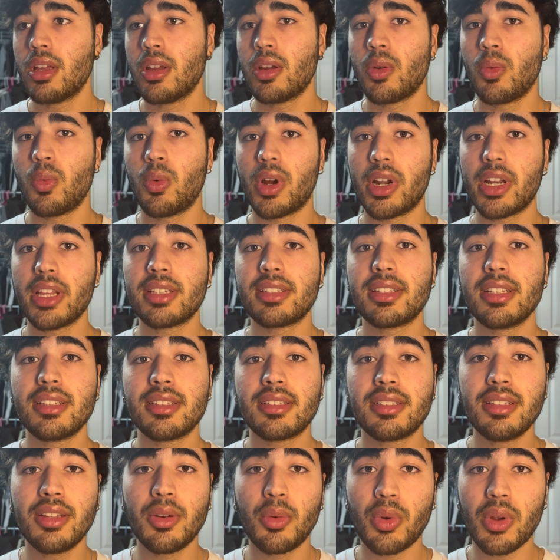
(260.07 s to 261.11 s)
What is
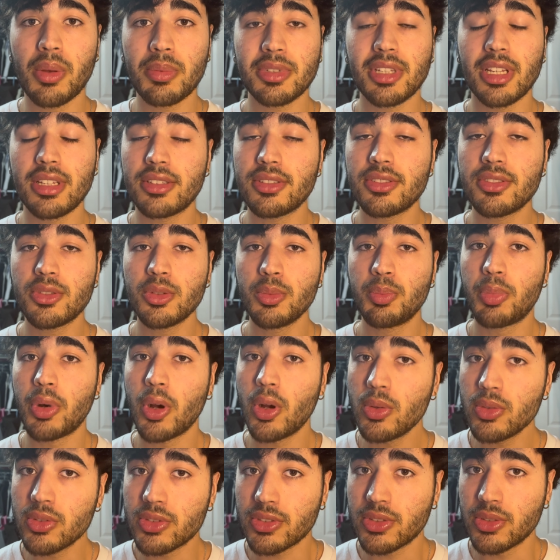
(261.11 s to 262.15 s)
it the website's
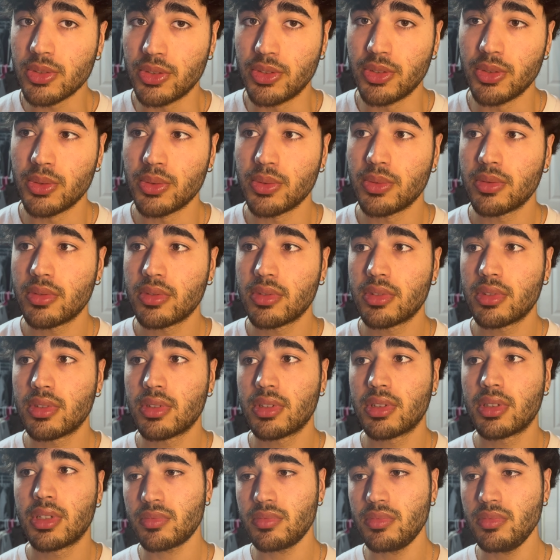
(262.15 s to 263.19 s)
supposed to do?
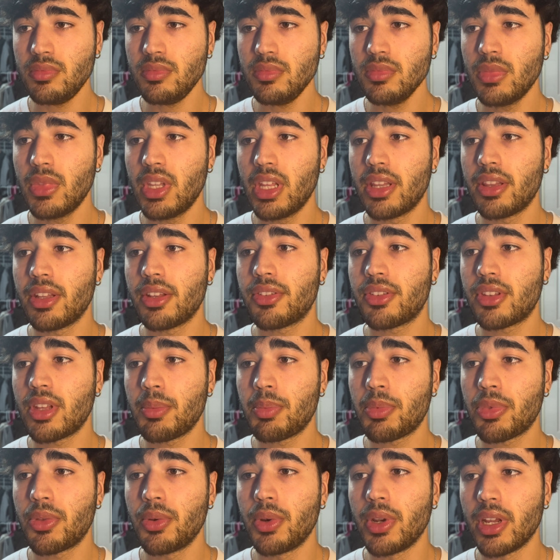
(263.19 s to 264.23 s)
Then the step
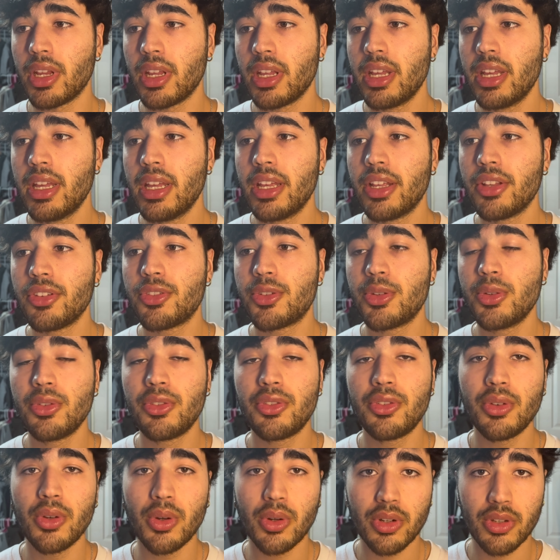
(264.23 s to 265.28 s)
three, choose
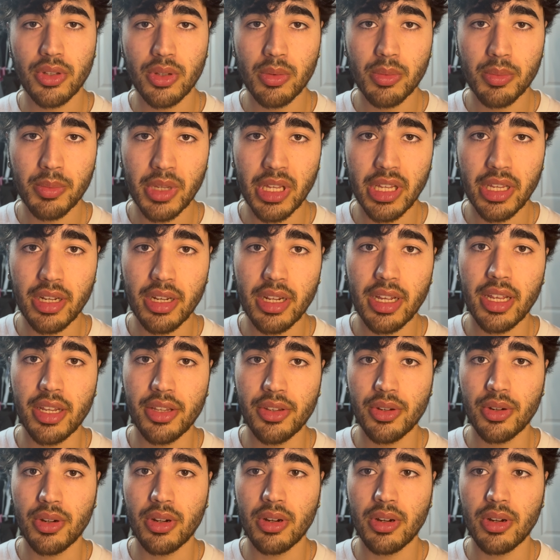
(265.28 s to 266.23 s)
your domain and your